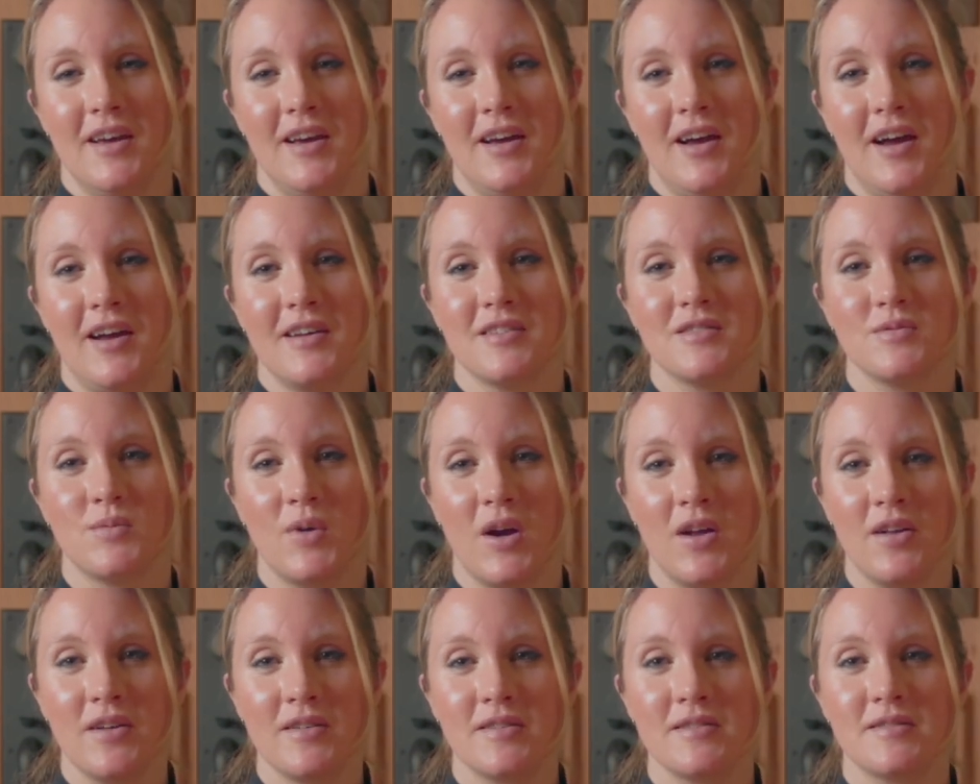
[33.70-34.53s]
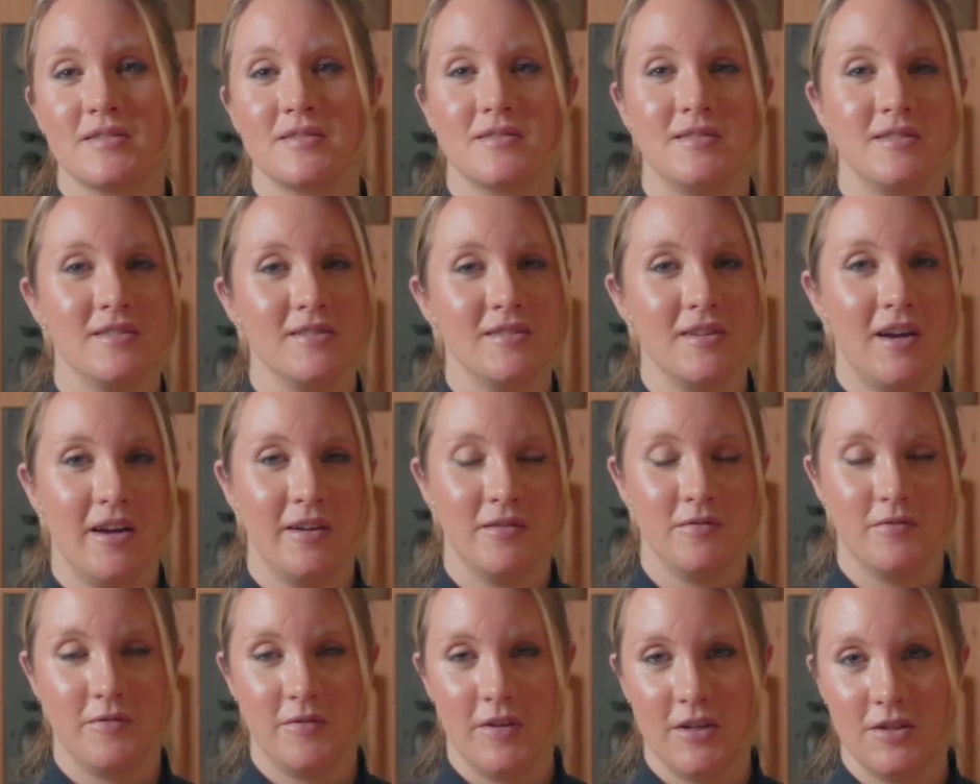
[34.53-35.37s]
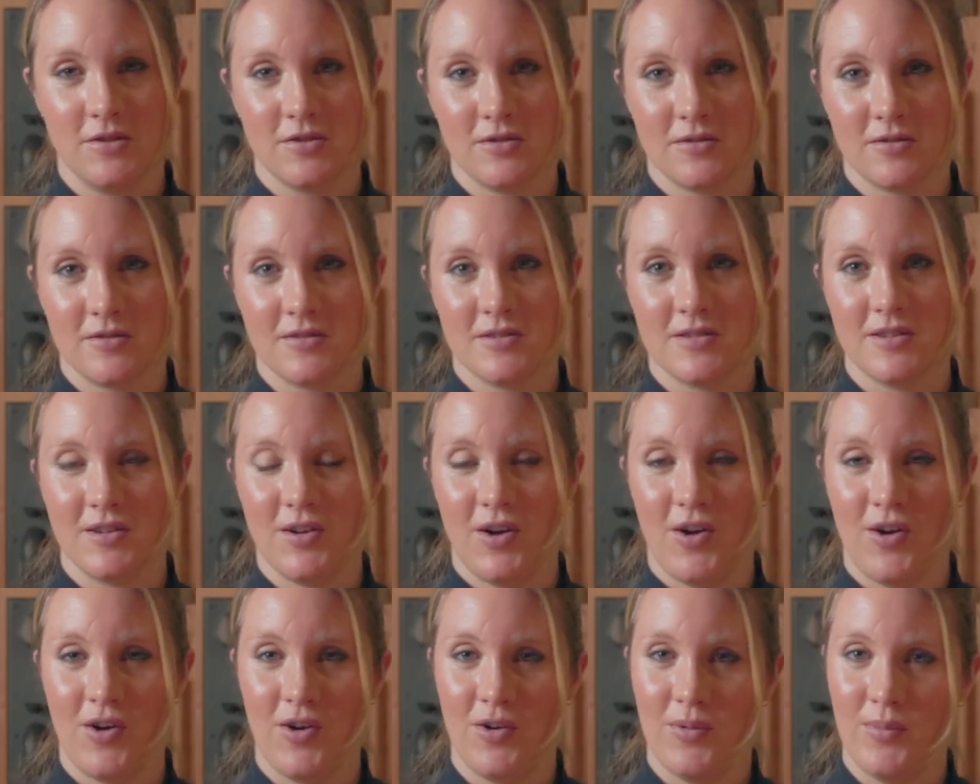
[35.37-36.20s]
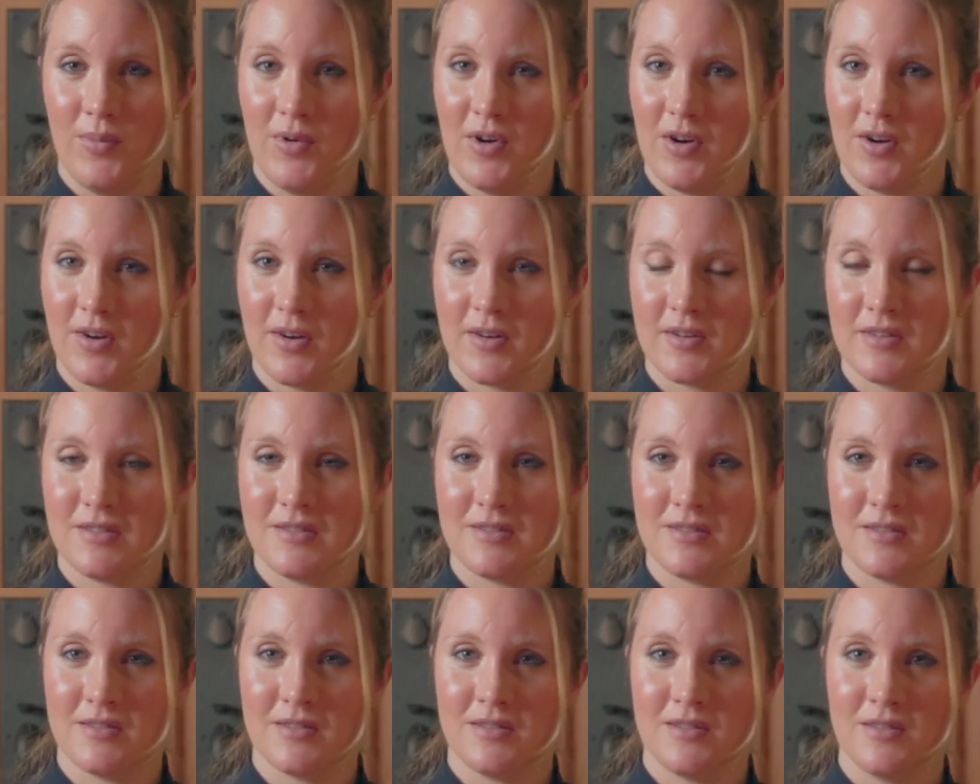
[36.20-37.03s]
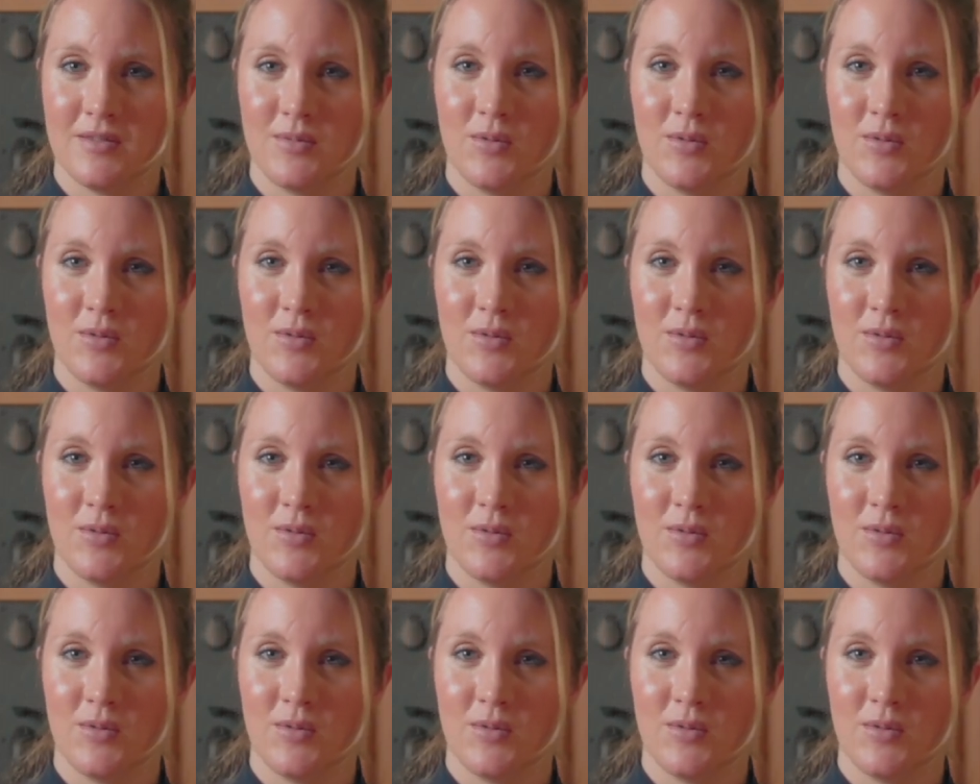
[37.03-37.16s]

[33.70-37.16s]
as well as design features and hallmarks.